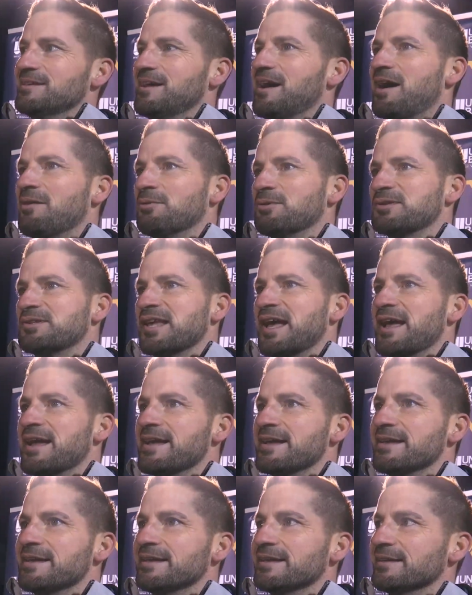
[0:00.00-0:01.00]
i would
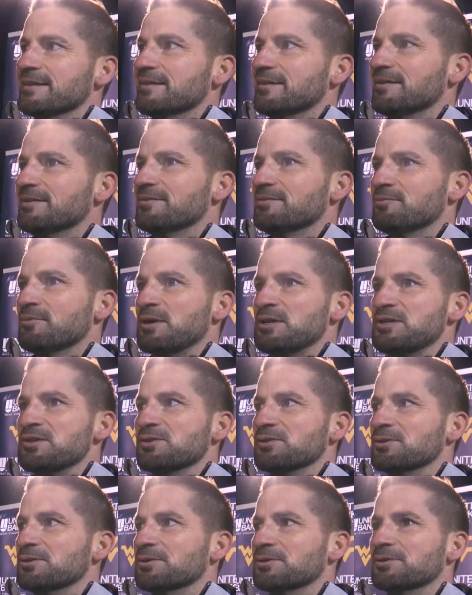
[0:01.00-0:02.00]
say when
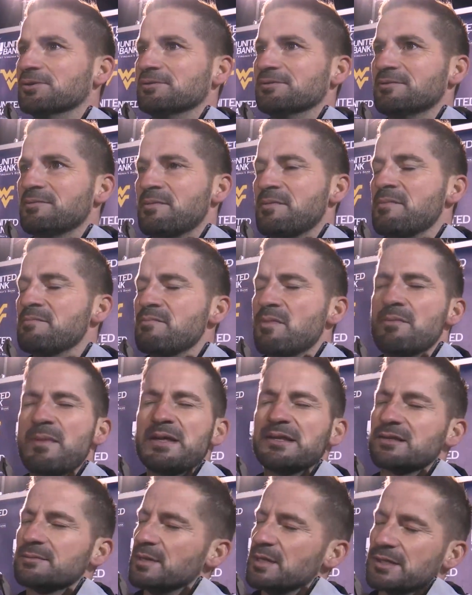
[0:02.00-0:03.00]
your
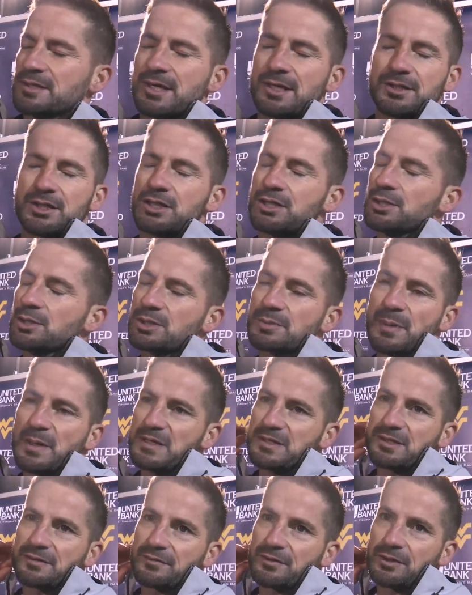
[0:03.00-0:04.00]
momentum is such a huge
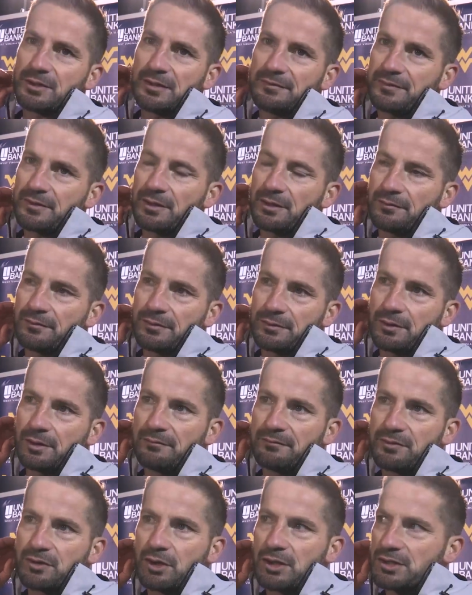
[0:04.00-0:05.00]
piece of, of,
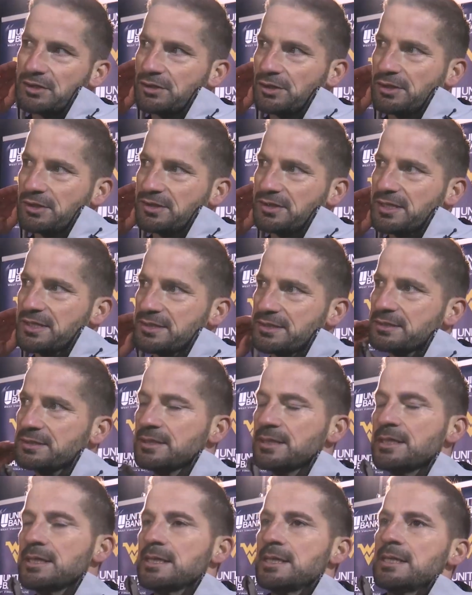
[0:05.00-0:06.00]
of college soccer season.
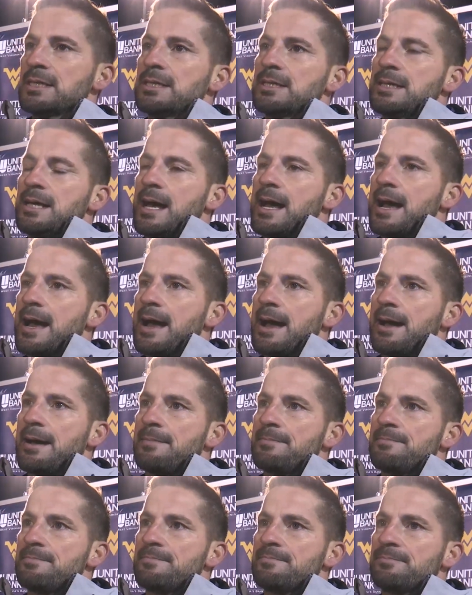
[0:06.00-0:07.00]

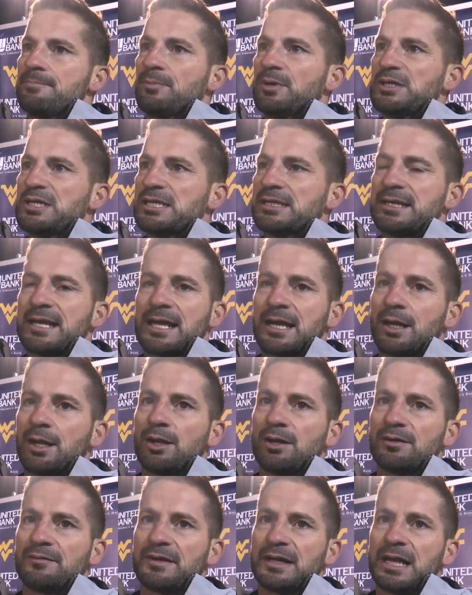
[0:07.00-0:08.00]
Um, we didn't get a
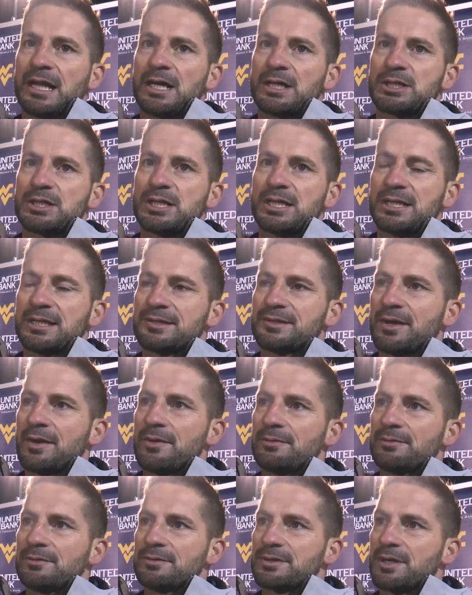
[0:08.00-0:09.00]
lot of it last year,
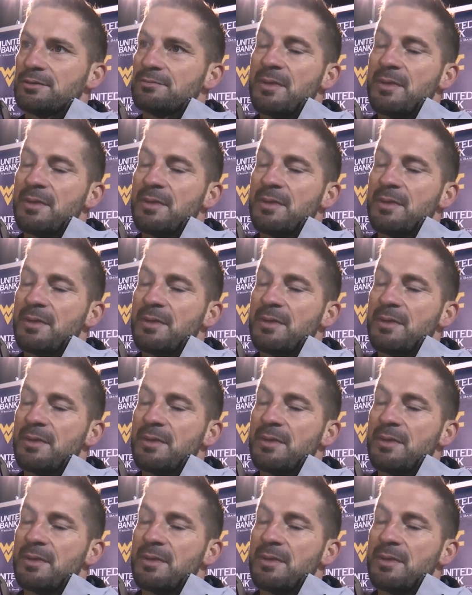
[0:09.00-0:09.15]
so so